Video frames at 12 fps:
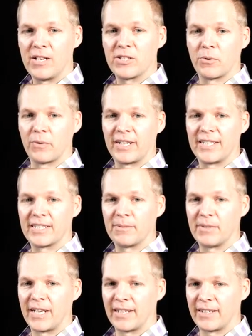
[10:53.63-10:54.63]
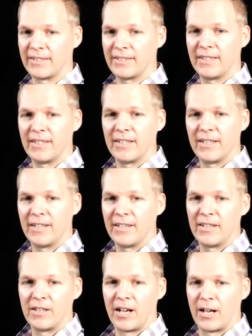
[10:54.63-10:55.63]
So we'll read in some data
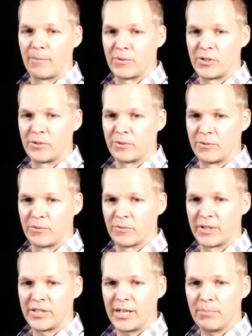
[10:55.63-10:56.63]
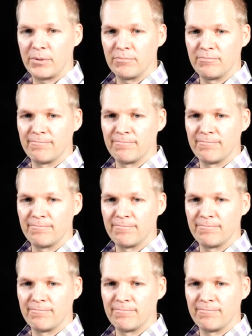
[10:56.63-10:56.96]
to reshape.